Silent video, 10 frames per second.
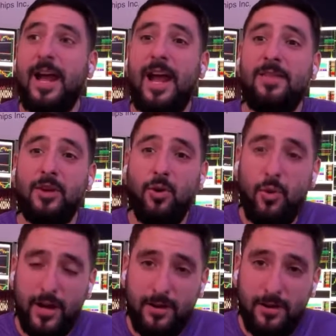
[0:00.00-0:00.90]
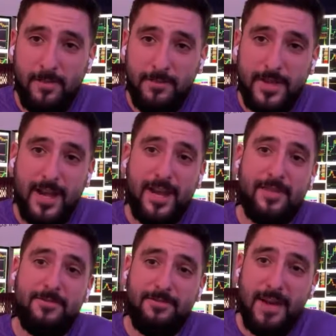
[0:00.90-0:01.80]
and the quicker
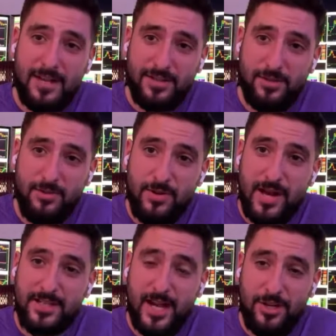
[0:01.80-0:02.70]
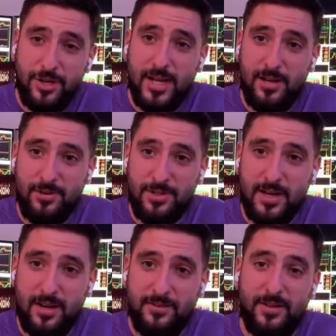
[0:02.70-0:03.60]
and the faster you guys educate
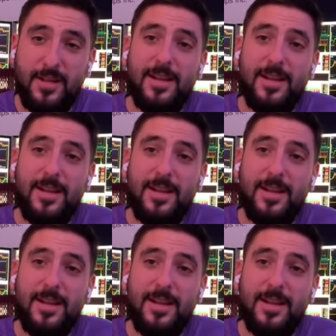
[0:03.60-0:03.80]
yourself